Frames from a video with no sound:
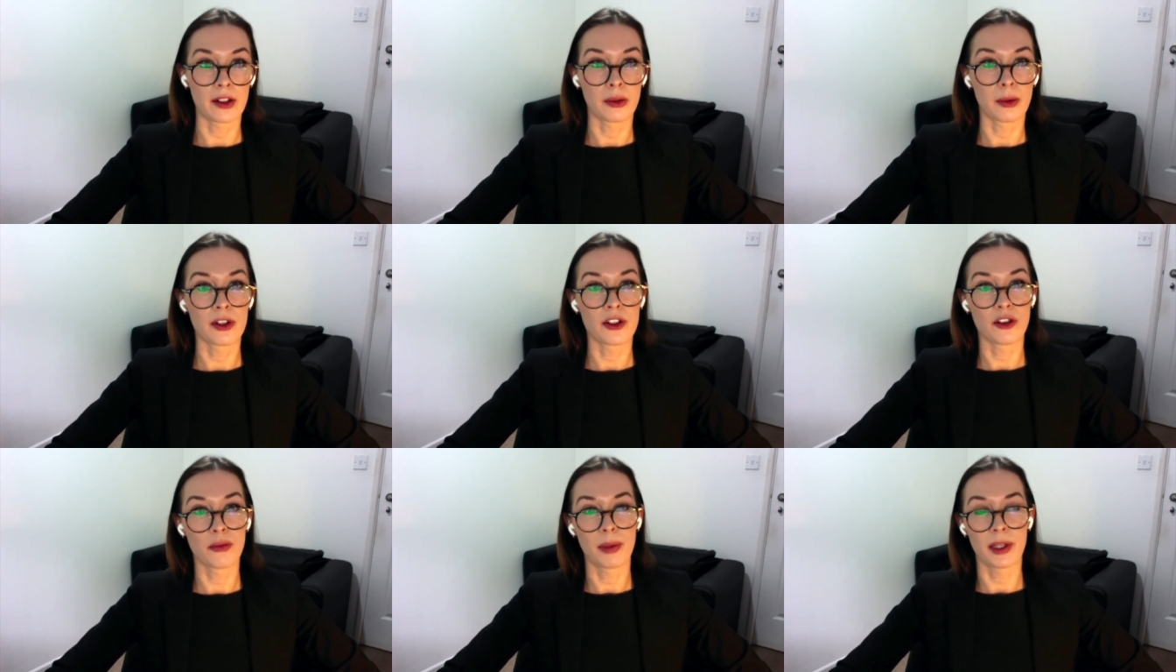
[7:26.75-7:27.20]

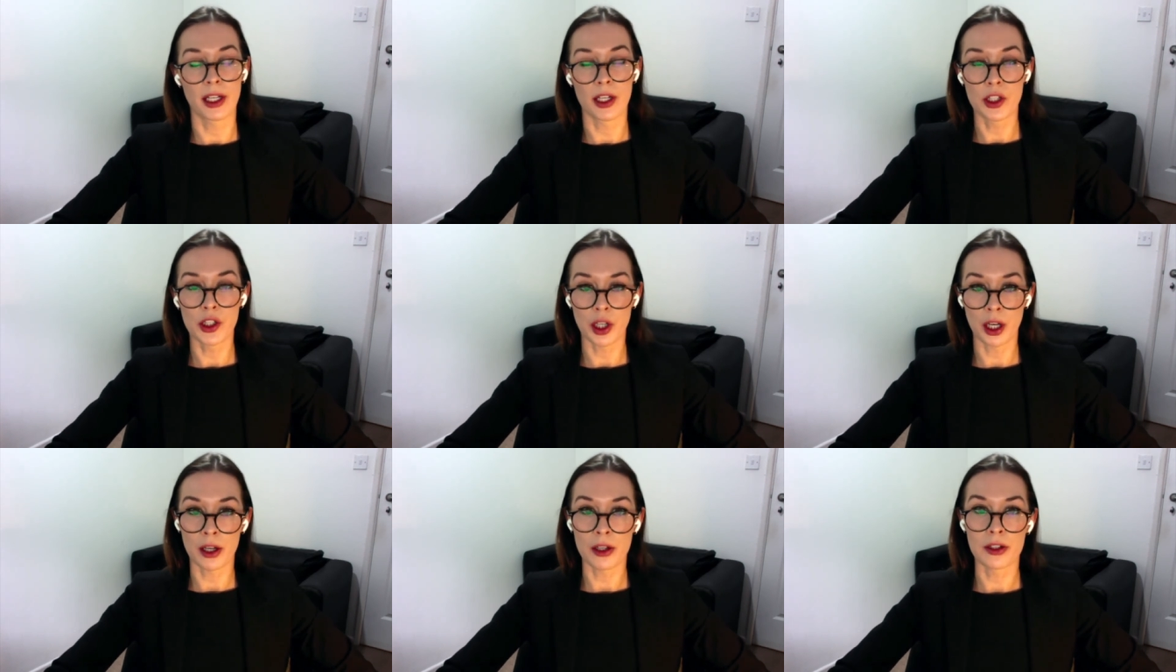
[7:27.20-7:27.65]
which have been
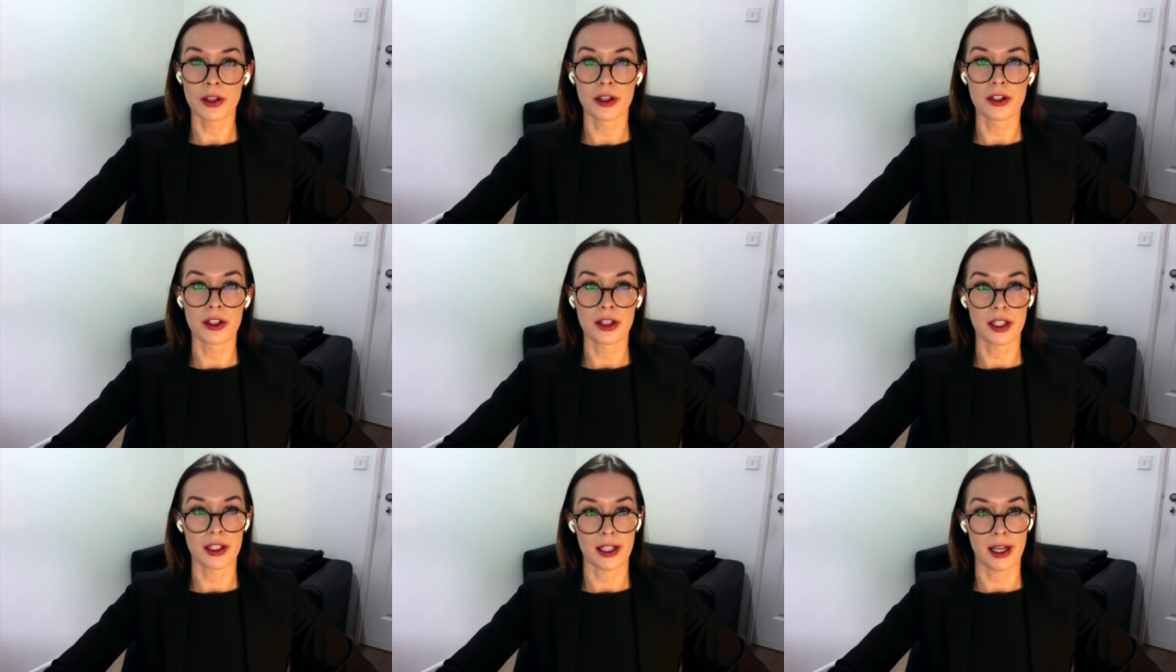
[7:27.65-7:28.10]
adjourned under
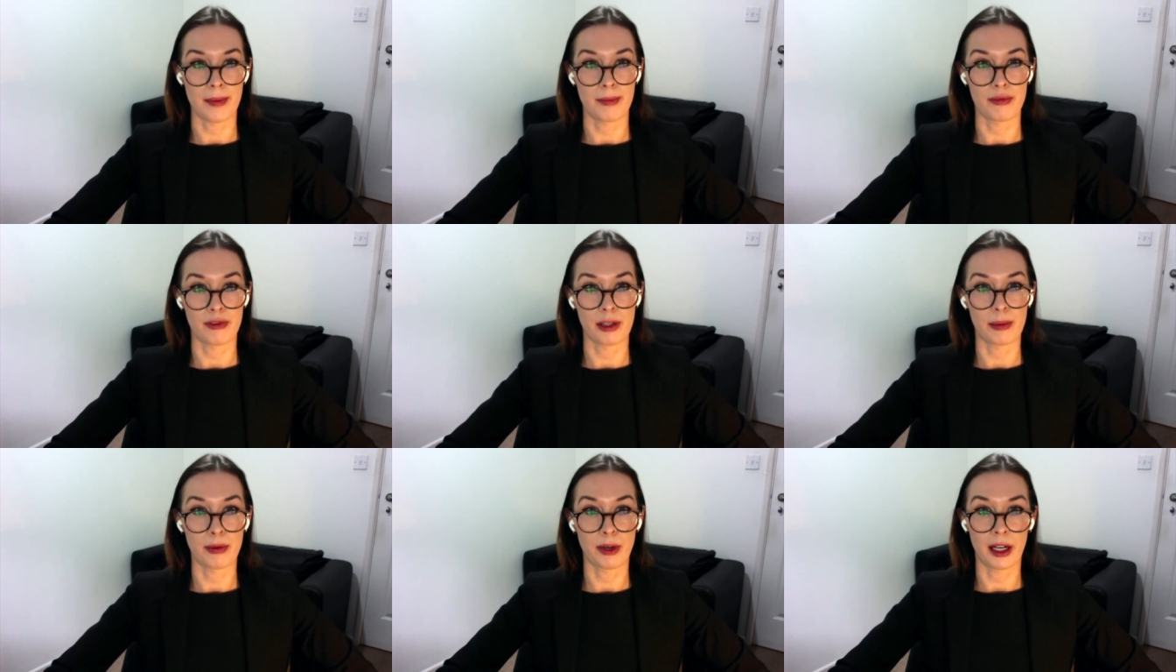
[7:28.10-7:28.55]
the
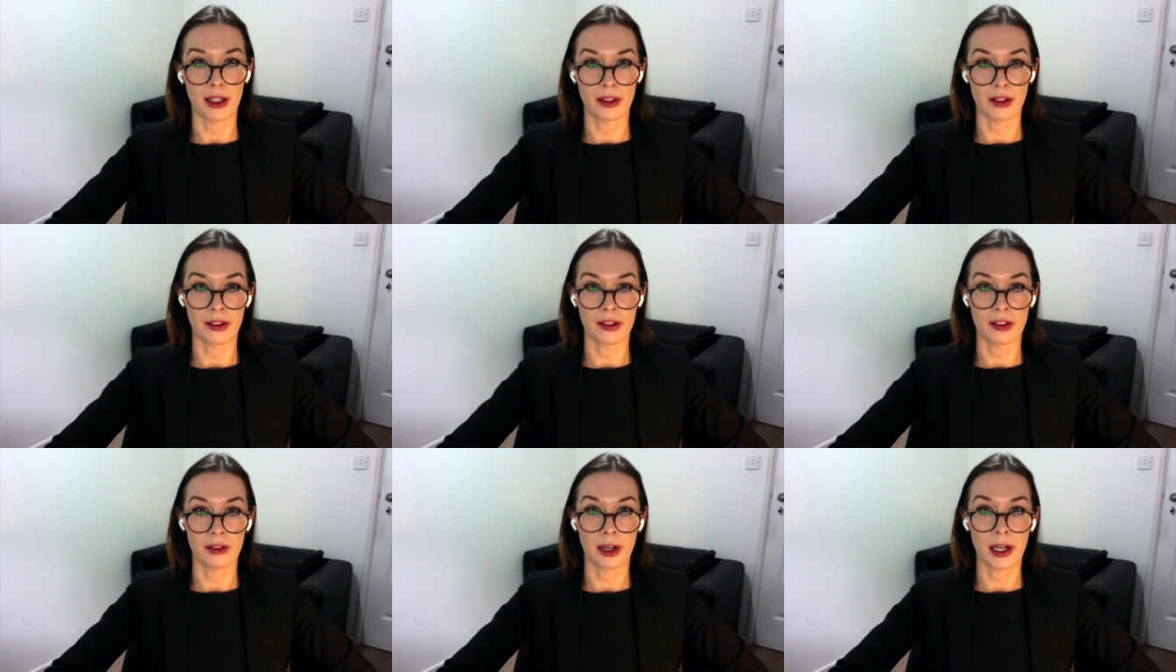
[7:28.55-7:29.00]
temporary
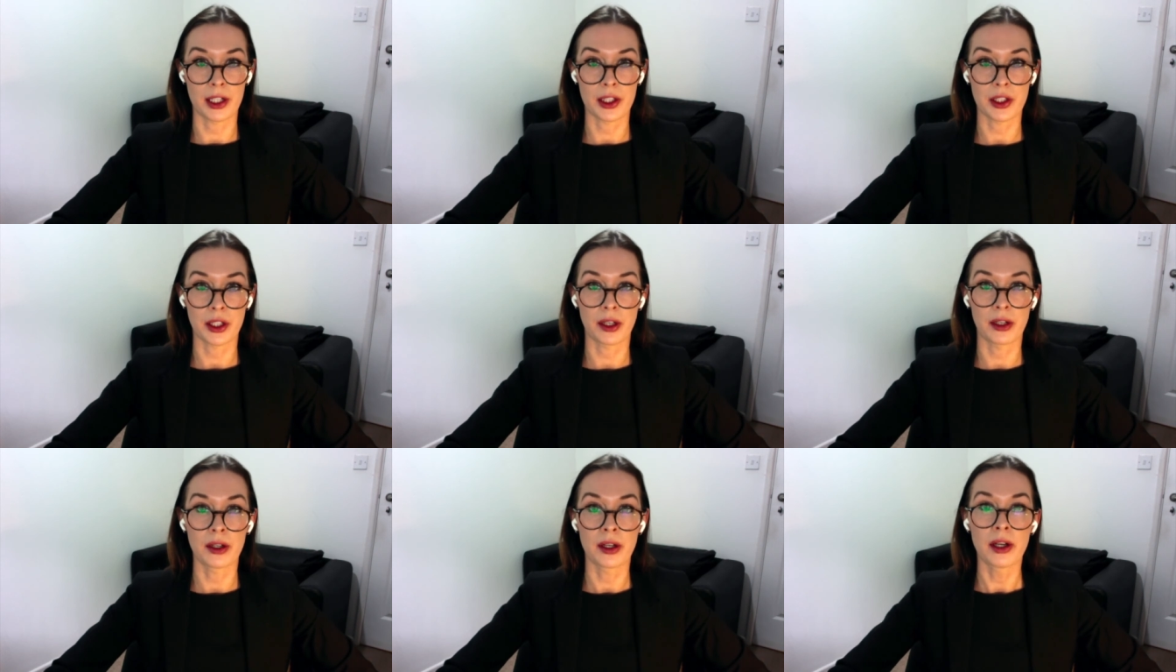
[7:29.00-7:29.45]
practice
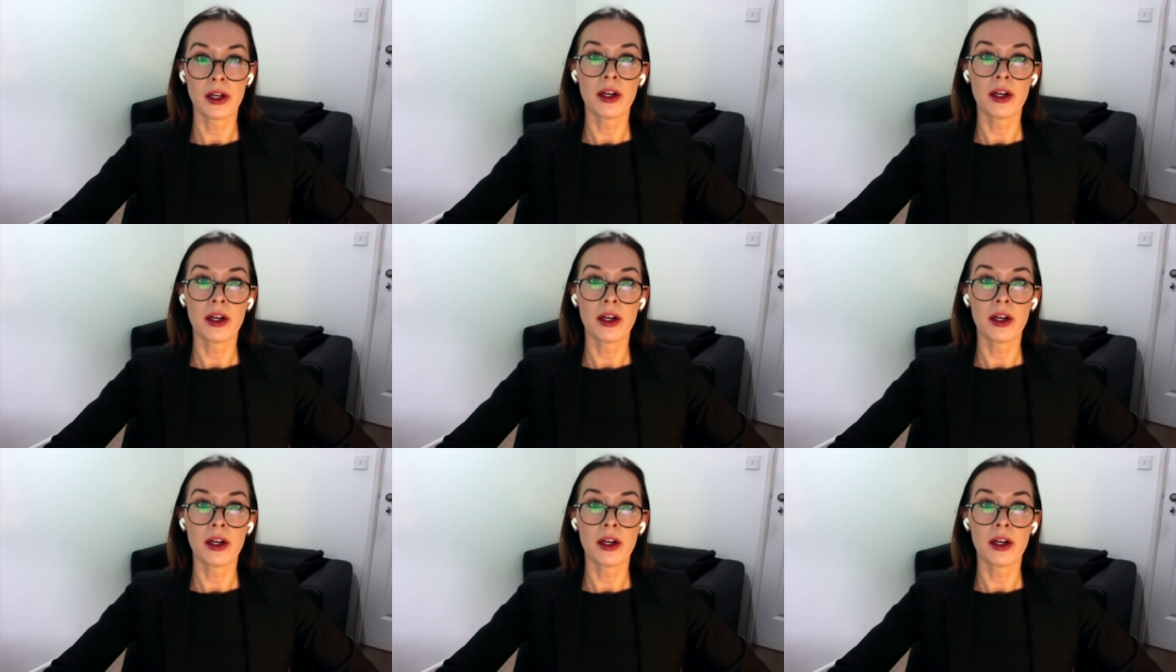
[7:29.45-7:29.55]
direction